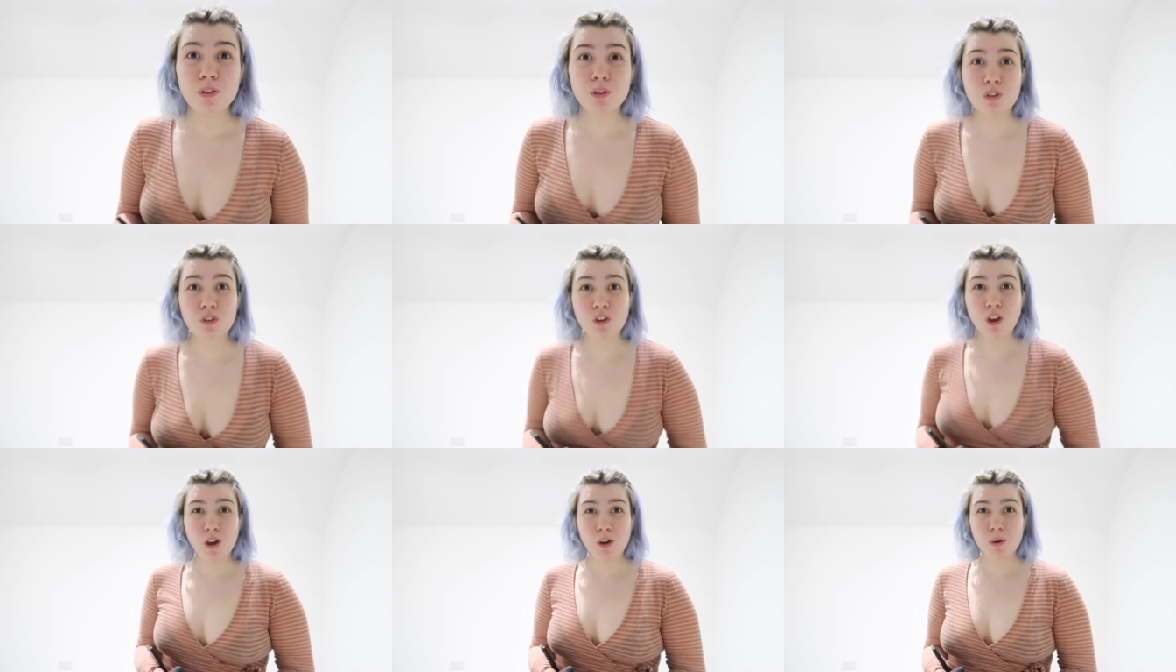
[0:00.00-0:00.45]

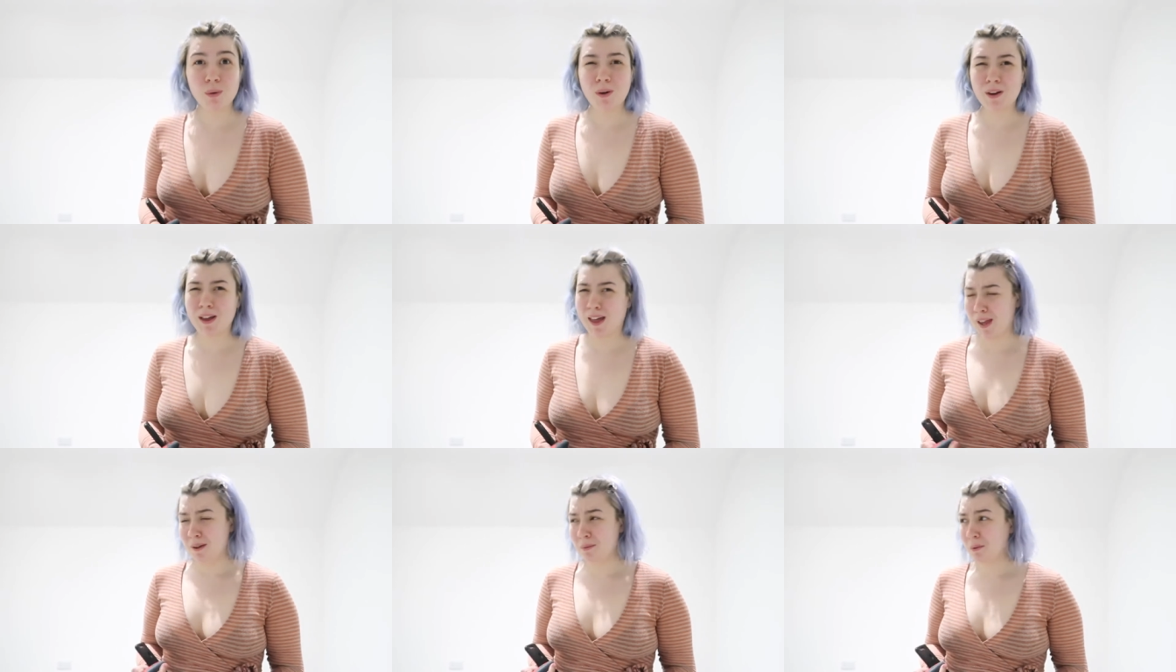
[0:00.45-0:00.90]
So
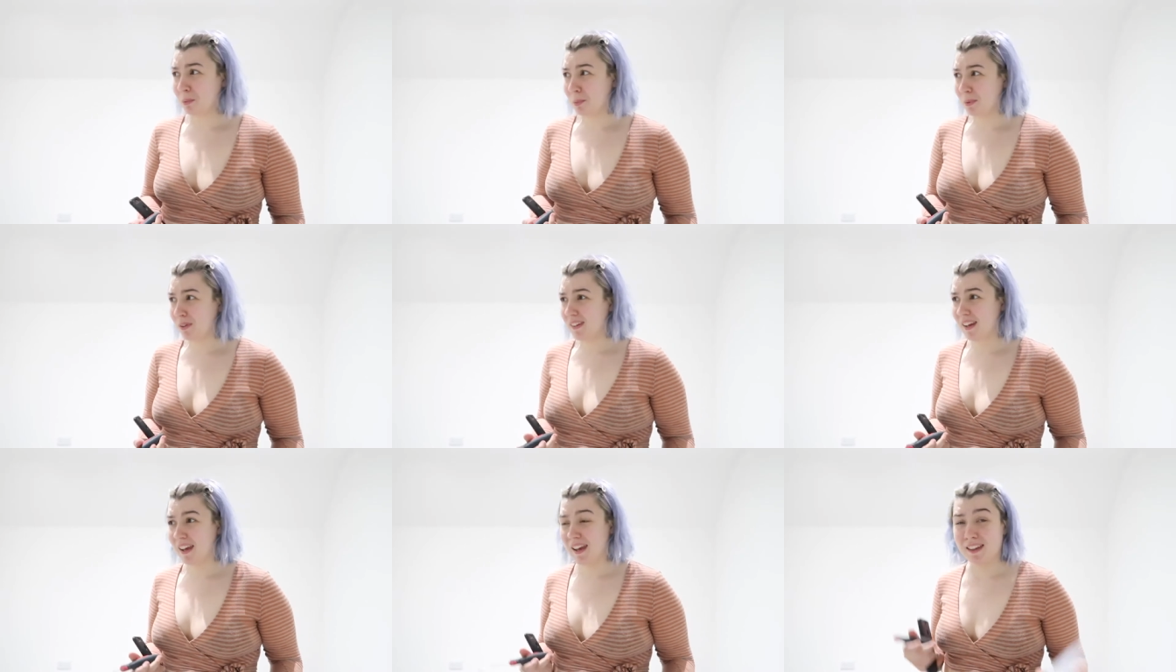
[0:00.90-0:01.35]
I came
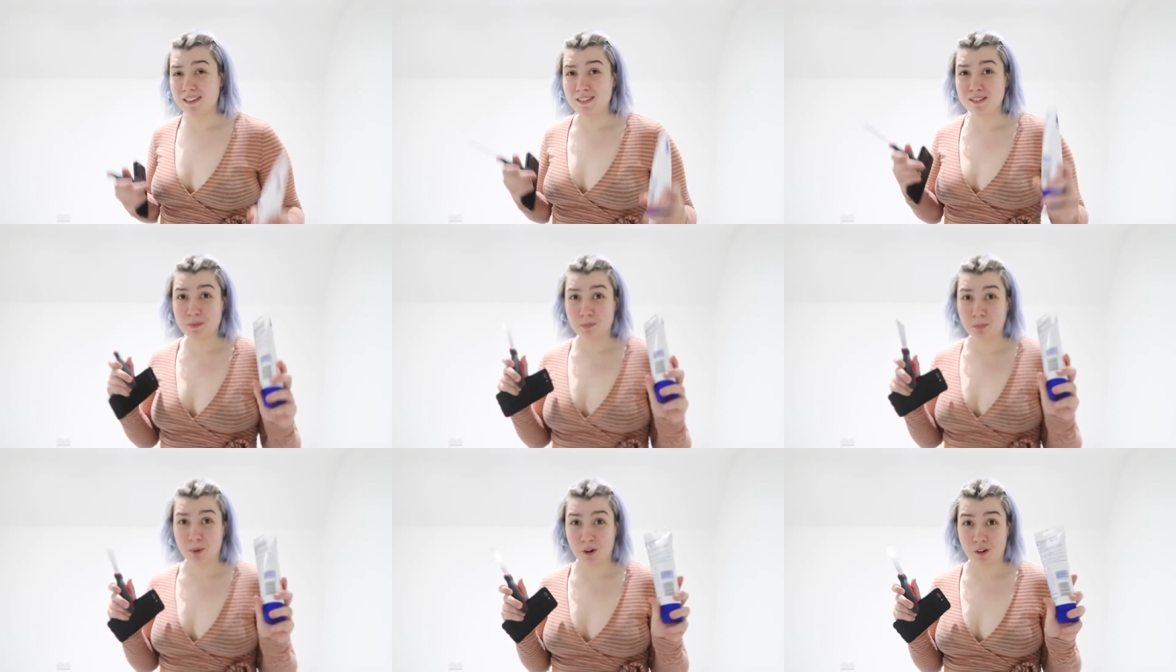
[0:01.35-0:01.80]
upstairs
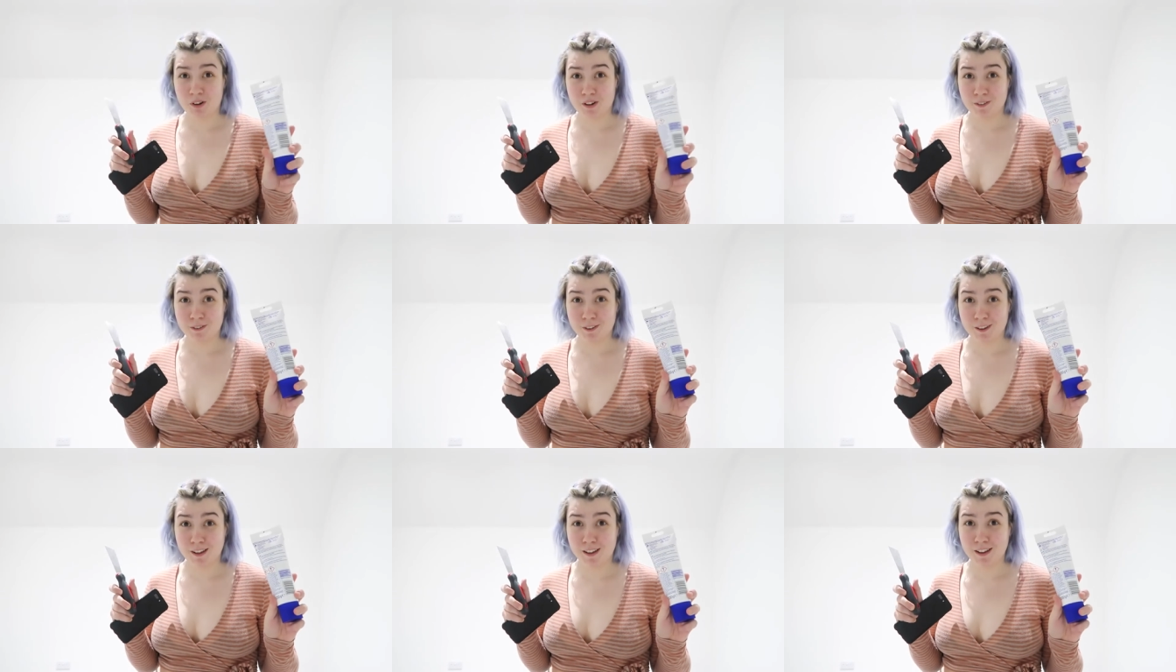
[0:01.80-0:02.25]
to
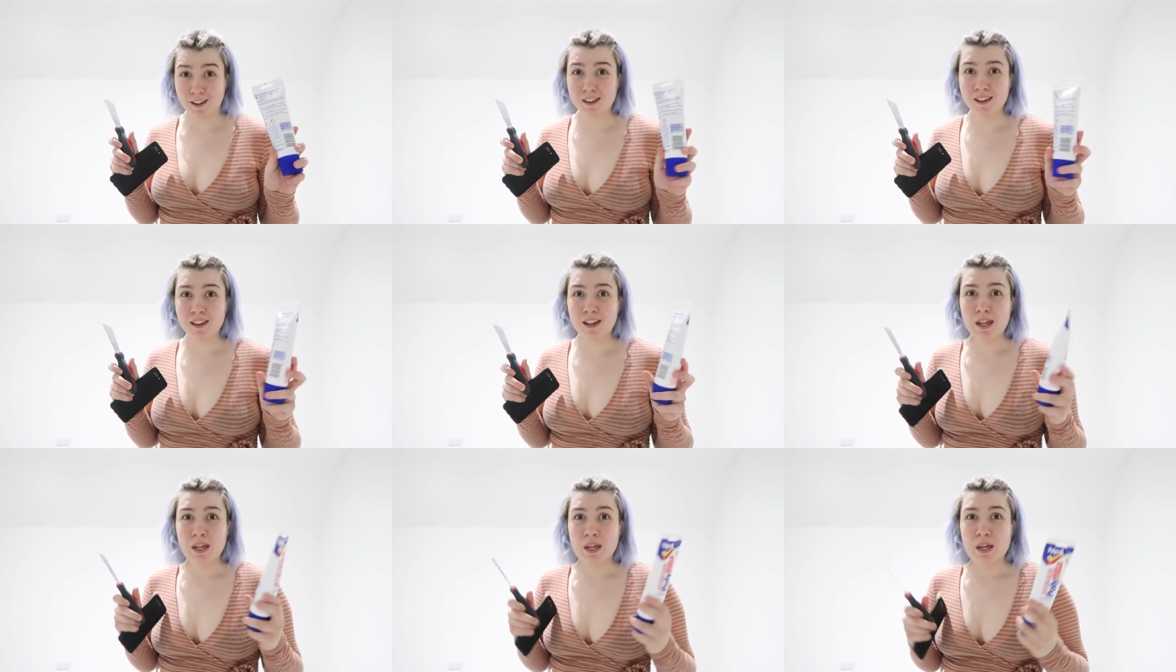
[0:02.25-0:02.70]

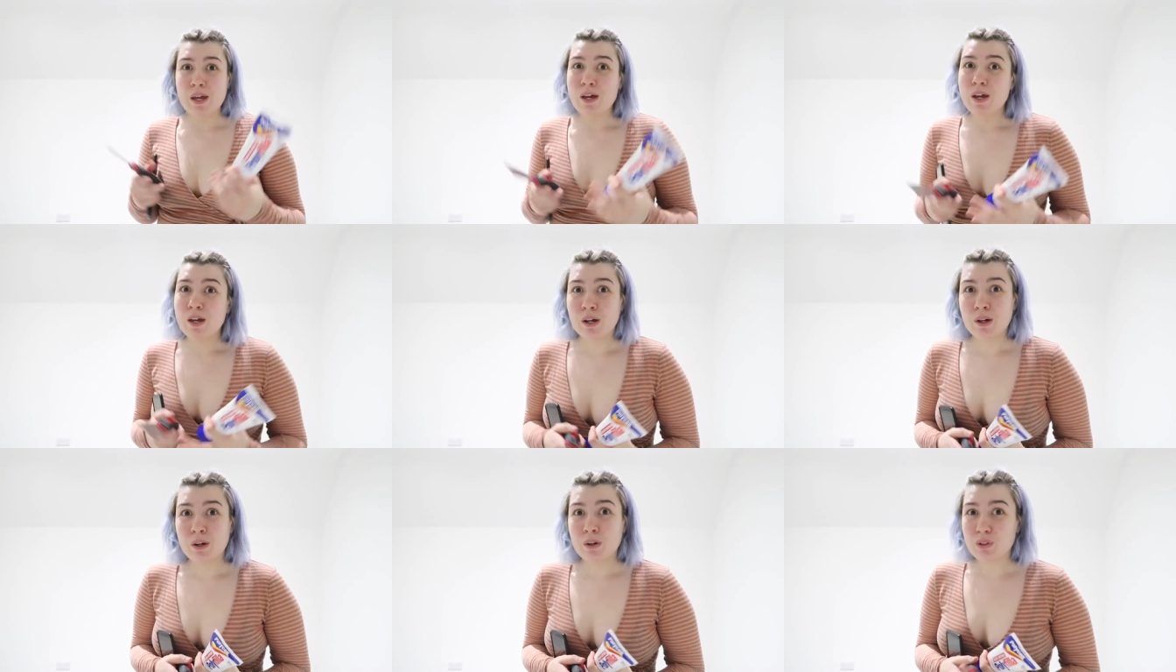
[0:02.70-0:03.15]
Polyfilla
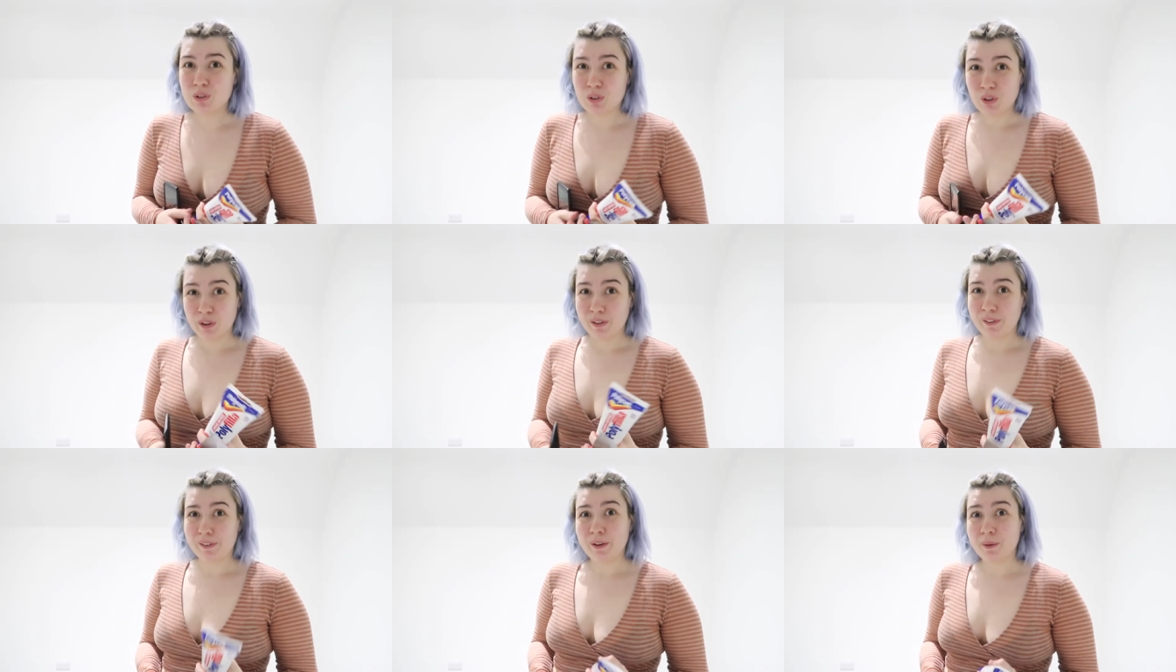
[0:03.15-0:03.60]
because
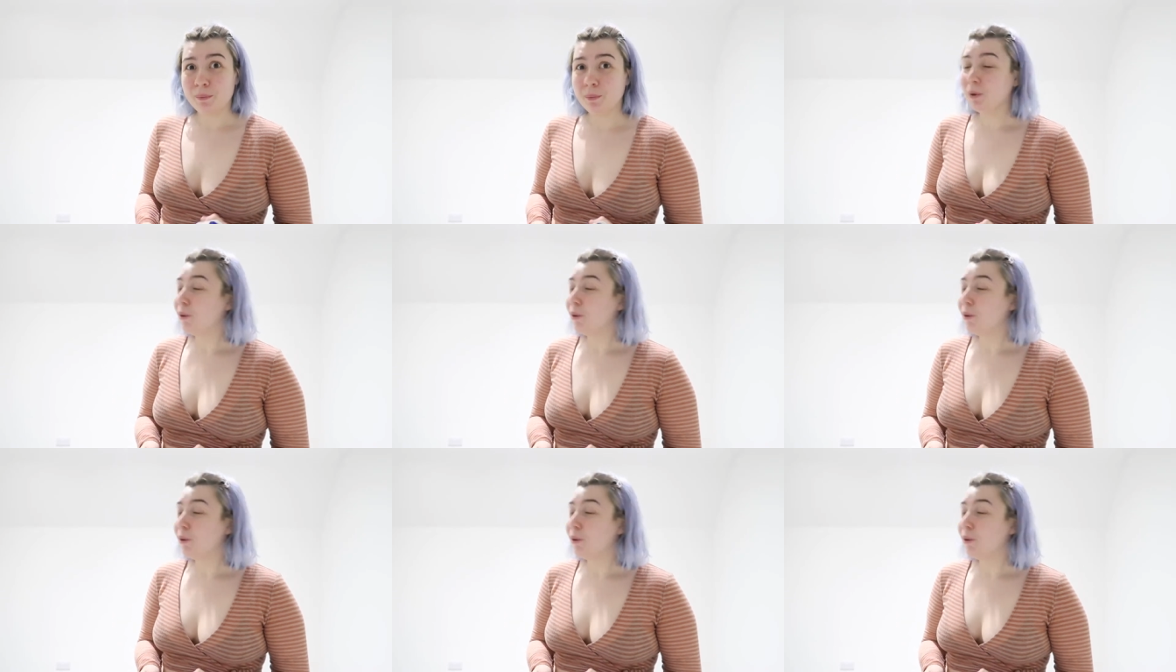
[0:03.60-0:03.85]
like, I'm